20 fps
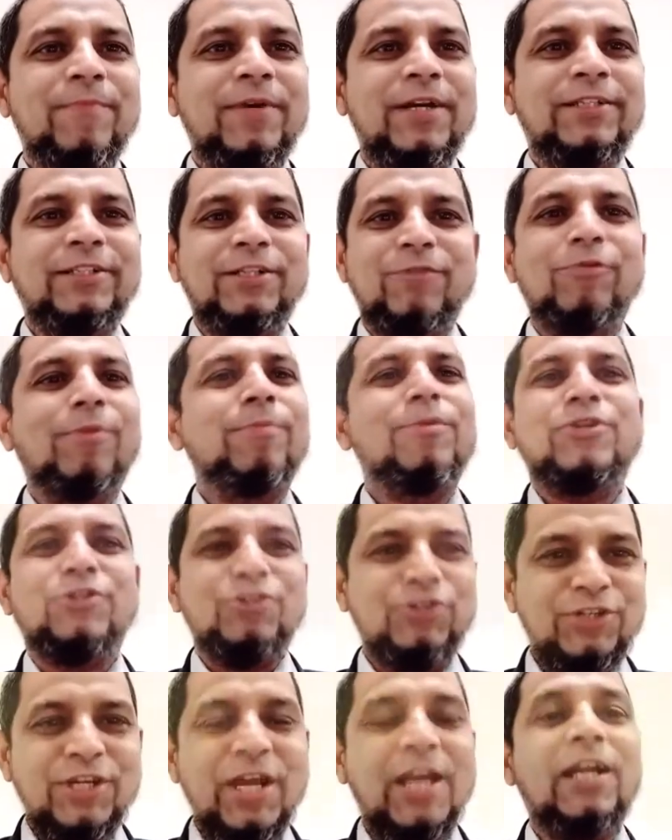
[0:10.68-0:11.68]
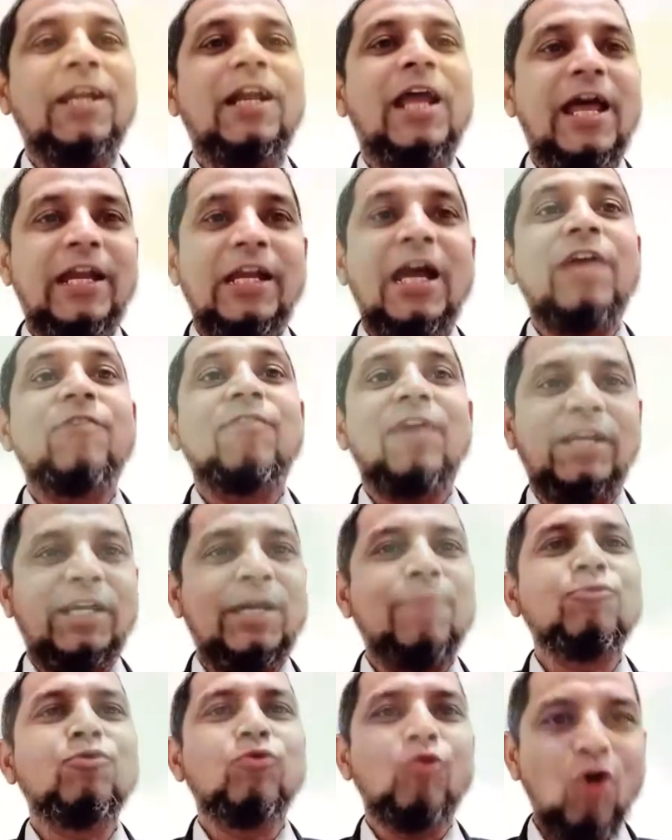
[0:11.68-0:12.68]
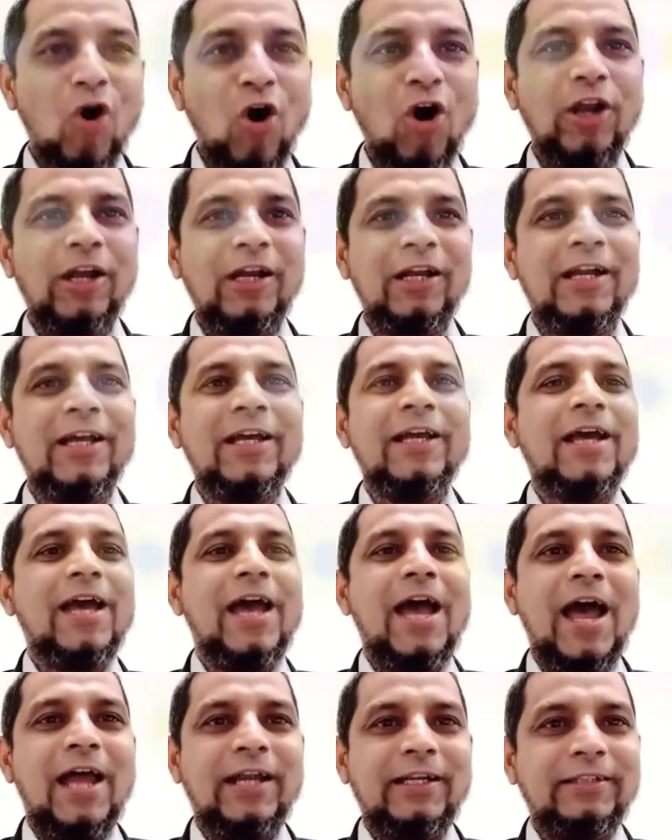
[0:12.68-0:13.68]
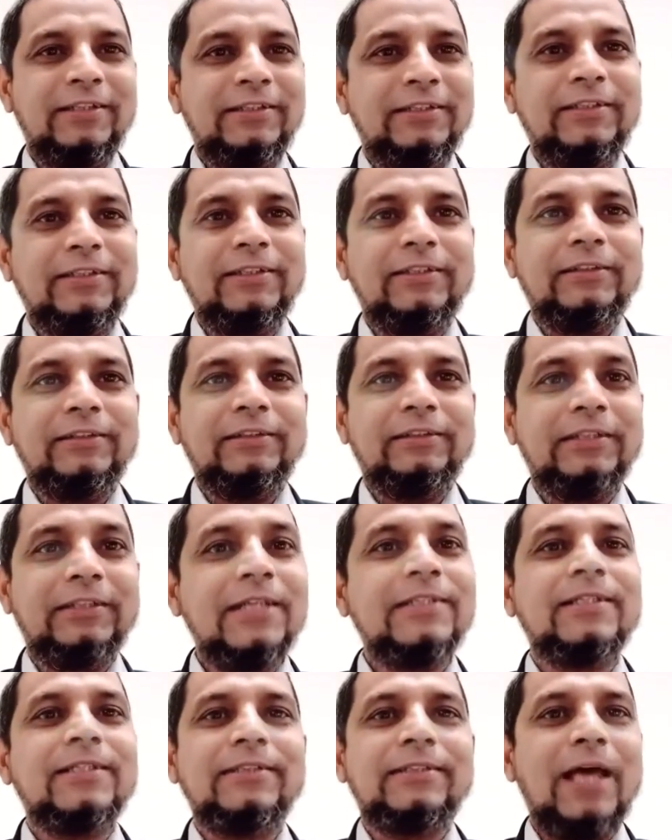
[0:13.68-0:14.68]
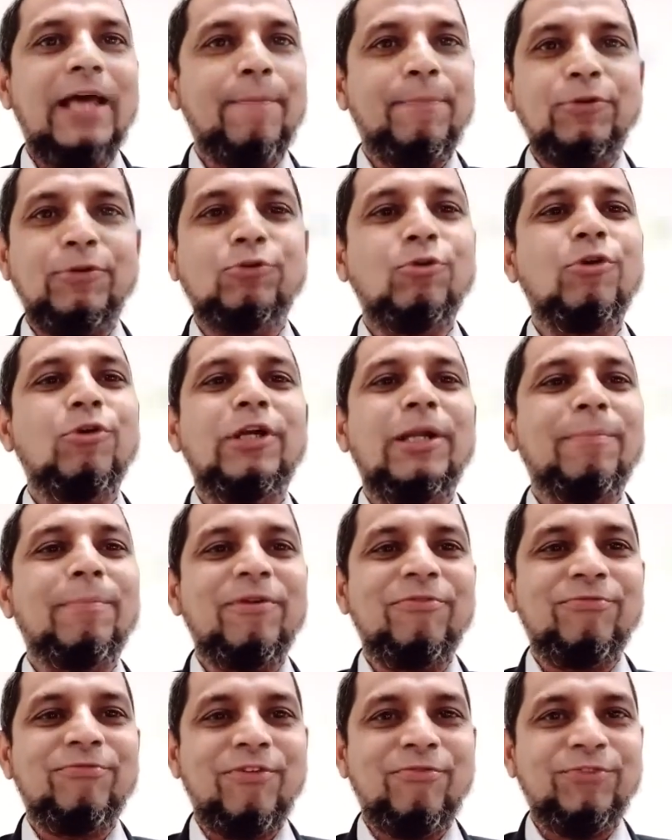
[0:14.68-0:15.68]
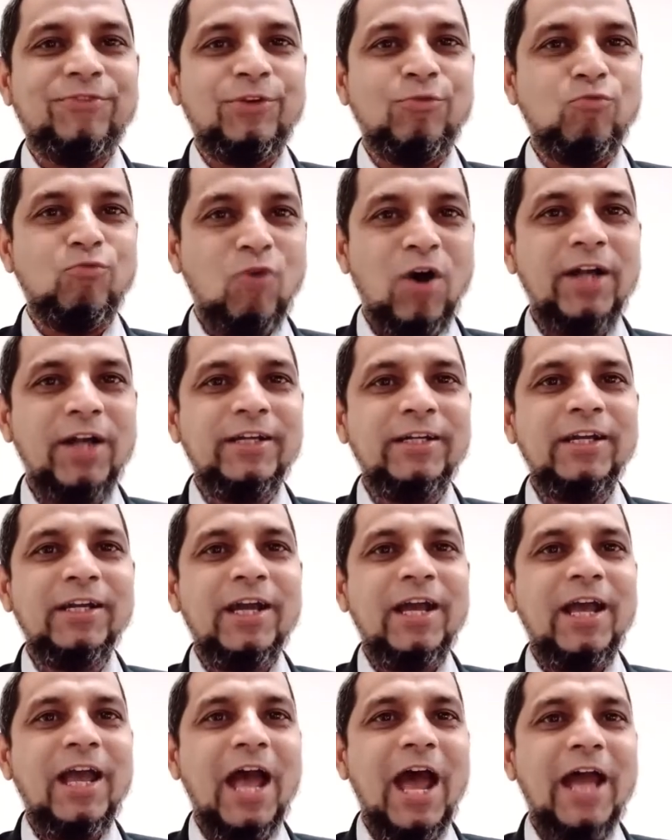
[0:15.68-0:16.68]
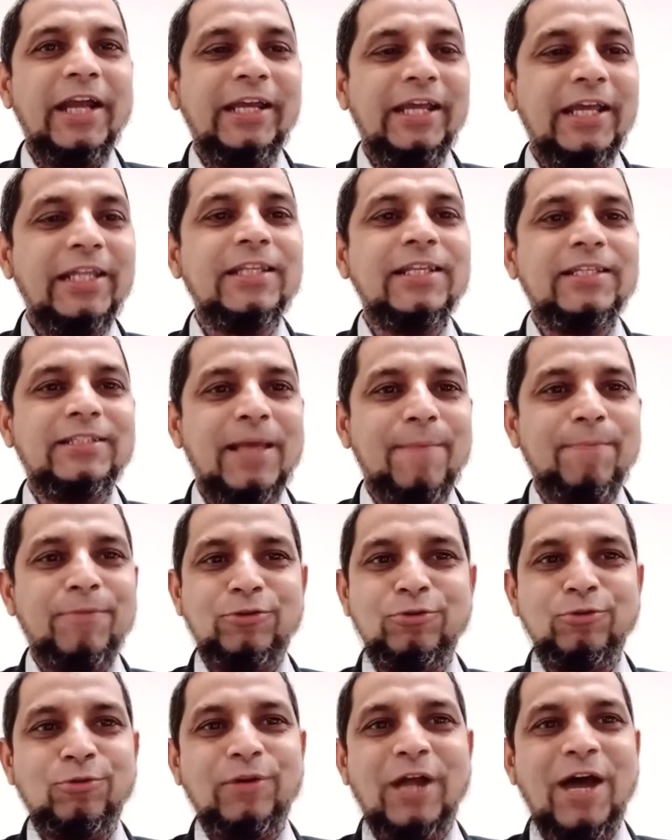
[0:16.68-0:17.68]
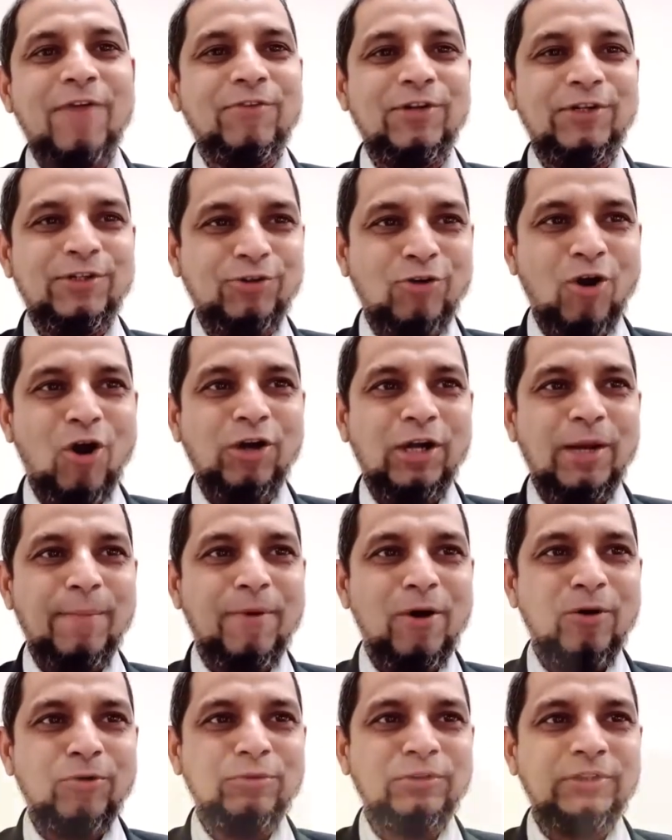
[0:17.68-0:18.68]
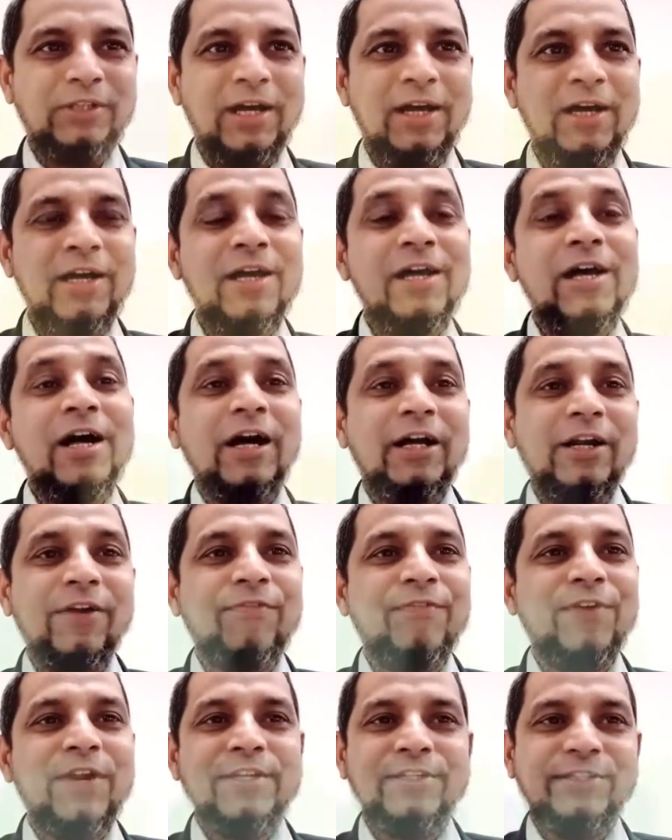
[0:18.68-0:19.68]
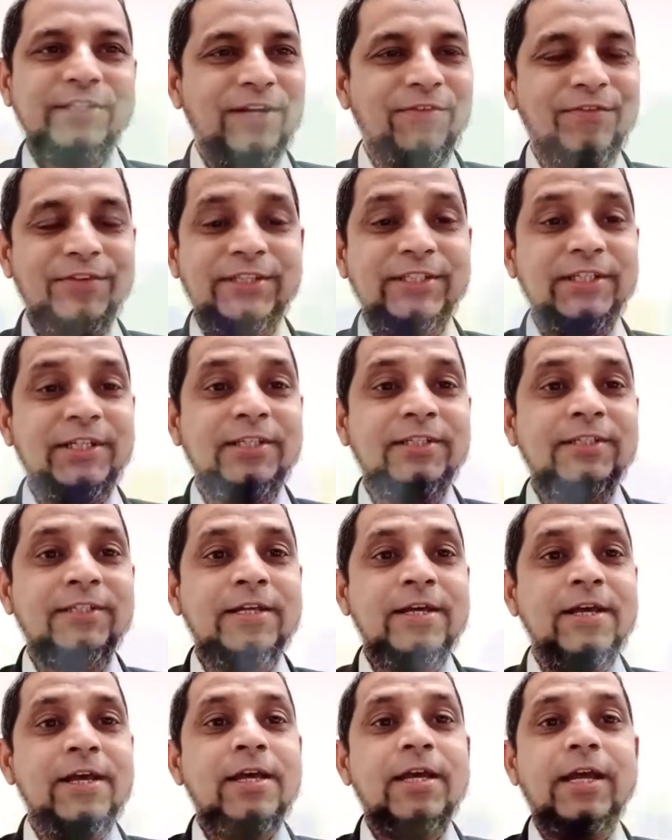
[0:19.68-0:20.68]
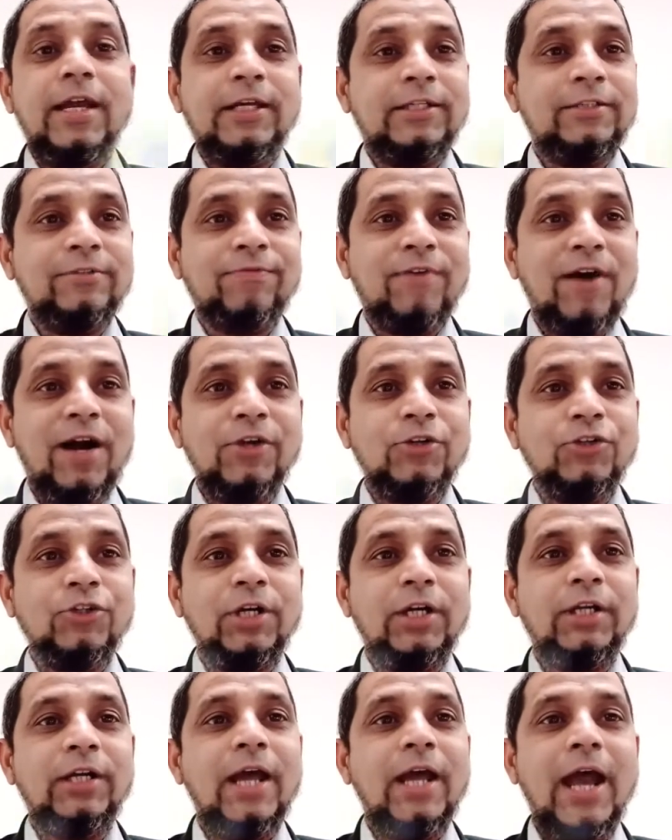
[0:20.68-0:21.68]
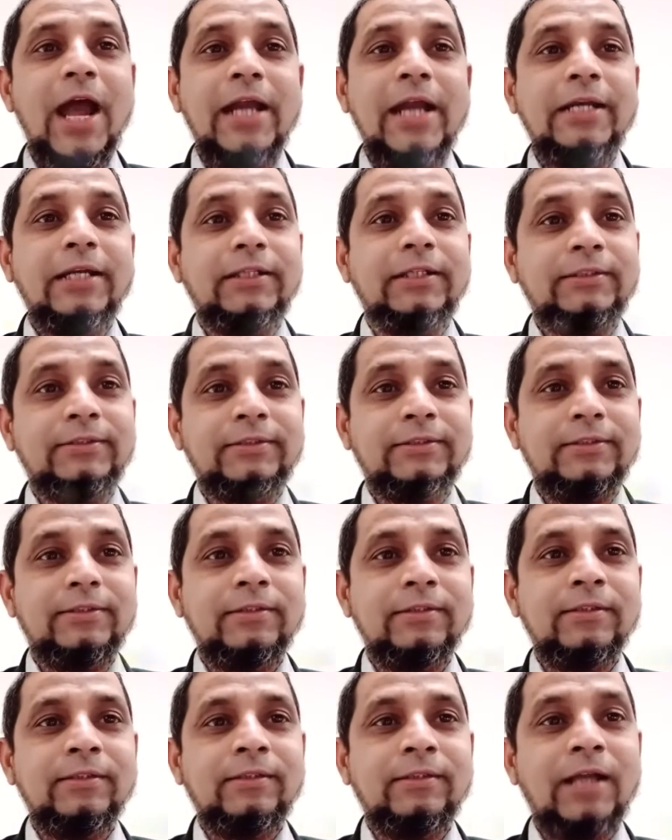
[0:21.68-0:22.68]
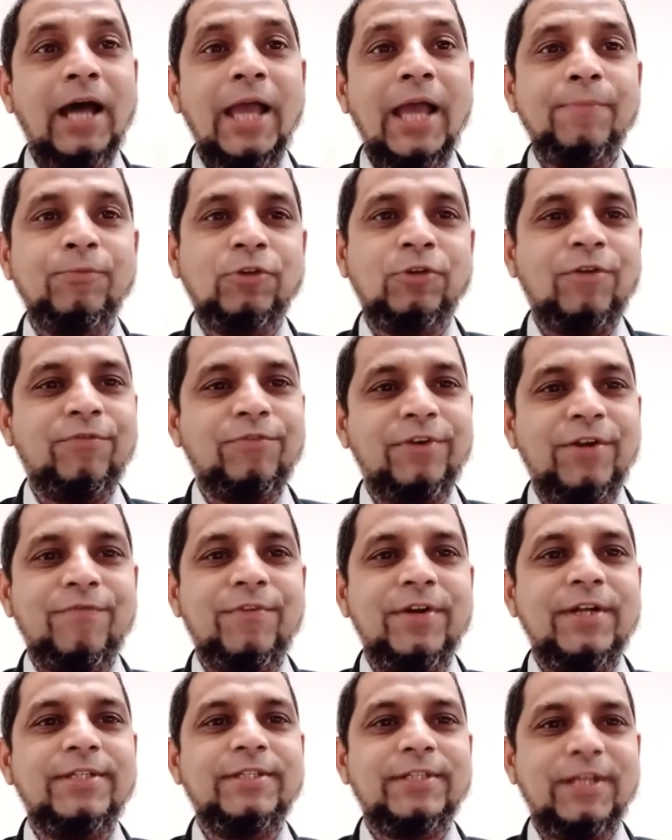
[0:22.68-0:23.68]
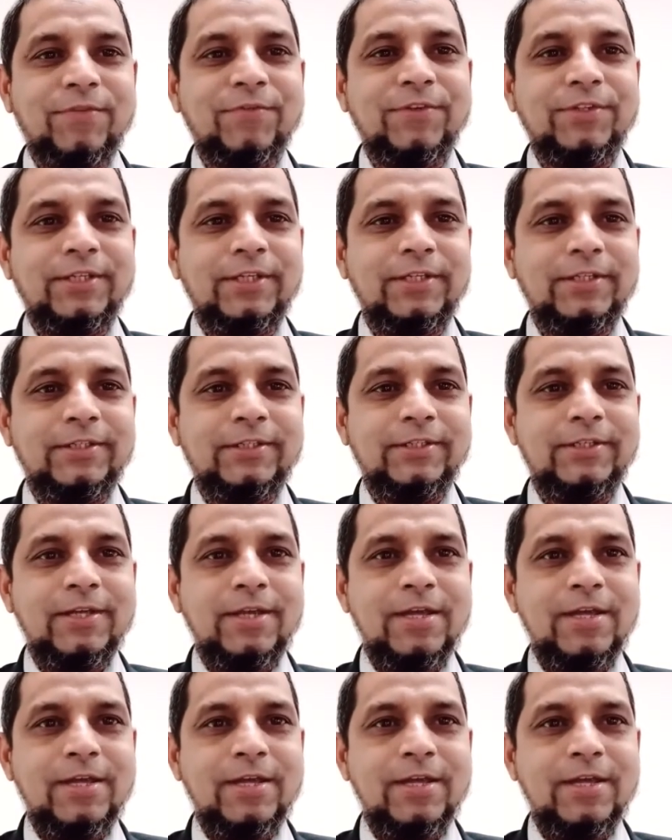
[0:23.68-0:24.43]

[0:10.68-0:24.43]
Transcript: Minutes Information Channel, and I welcome you all. And this is episode number 51. And in this episode, I will talk about the reference services, its function, and its types of reference services.